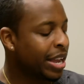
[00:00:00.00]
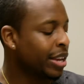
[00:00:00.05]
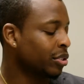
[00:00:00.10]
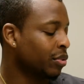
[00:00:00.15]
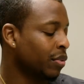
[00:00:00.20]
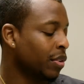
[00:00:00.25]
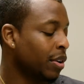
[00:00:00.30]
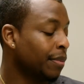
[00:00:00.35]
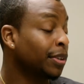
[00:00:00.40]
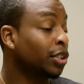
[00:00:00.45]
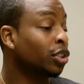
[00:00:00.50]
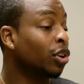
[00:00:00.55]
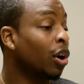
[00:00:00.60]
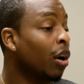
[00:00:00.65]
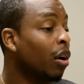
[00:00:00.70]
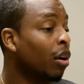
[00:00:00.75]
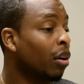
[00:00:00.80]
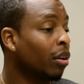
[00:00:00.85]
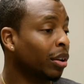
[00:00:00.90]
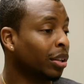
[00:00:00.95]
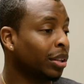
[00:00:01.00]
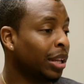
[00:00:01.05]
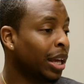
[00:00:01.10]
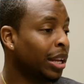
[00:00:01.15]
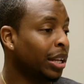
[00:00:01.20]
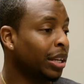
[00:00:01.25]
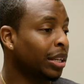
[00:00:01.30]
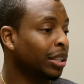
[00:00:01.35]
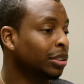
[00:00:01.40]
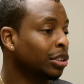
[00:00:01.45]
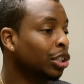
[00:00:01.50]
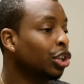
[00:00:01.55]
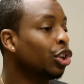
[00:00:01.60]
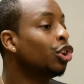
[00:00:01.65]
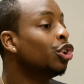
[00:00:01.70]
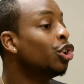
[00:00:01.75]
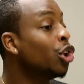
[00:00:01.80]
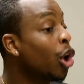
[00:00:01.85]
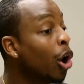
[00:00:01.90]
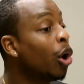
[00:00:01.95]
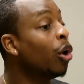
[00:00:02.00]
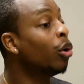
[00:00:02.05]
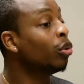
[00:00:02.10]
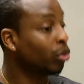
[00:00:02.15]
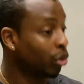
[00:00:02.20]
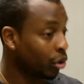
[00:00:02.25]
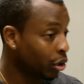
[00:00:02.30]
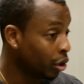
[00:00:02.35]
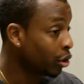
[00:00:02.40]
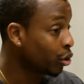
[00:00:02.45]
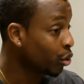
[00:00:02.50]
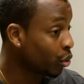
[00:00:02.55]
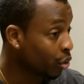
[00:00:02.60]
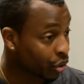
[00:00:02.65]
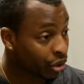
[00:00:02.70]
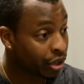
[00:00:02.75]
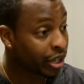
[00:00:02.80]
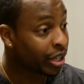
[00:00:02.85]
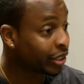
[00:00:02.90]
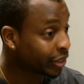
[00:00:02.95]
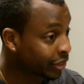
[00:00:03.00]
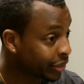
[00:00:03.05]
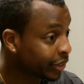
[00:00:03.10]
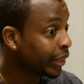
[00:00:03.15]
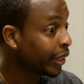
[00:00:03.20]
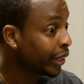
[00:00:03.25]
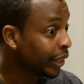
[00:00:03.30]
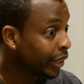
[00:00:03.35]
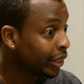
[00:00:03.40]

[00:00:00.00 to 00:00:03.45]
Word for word: history of a dog that is known and notorious